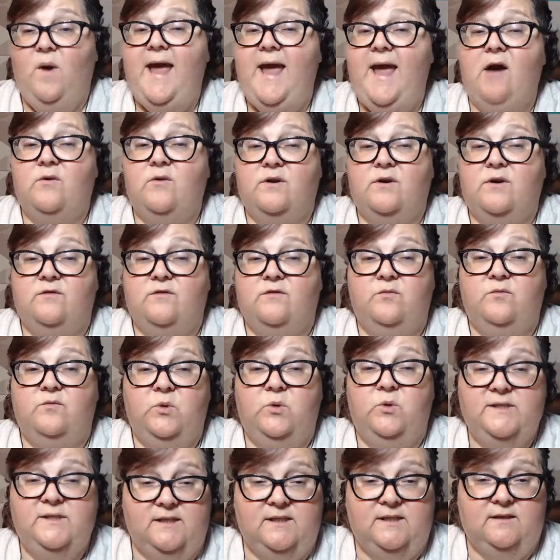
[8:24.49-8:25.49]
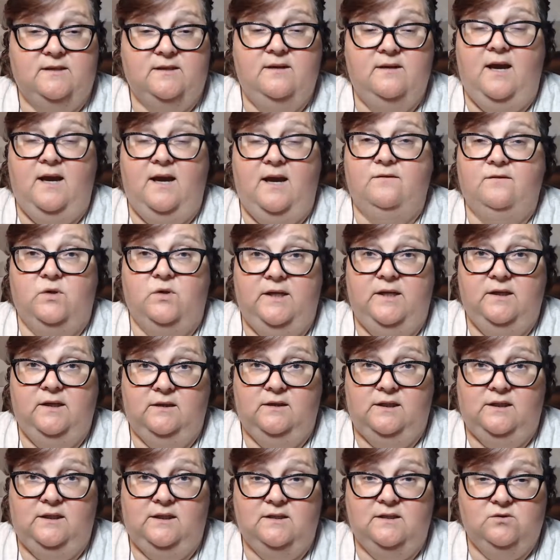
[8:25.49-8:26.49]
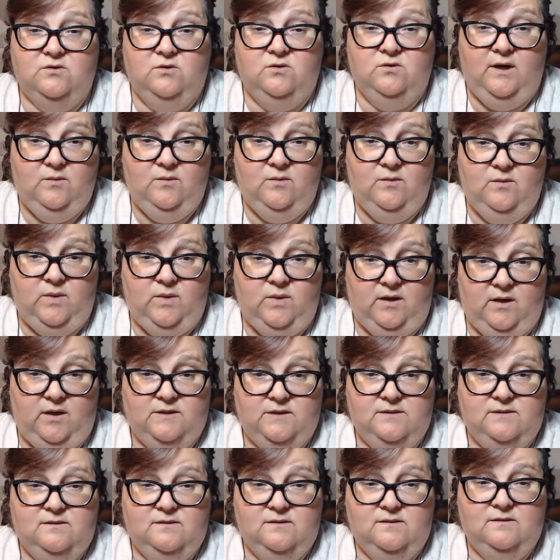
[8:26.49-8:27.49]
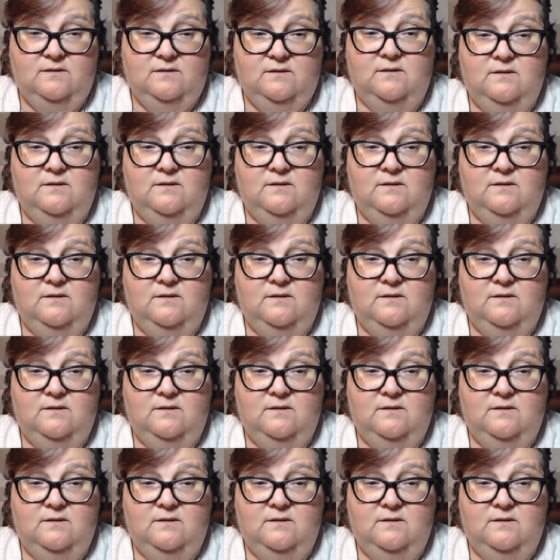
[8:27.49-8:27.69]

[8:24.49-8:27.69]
out of prison after killing his grandparents,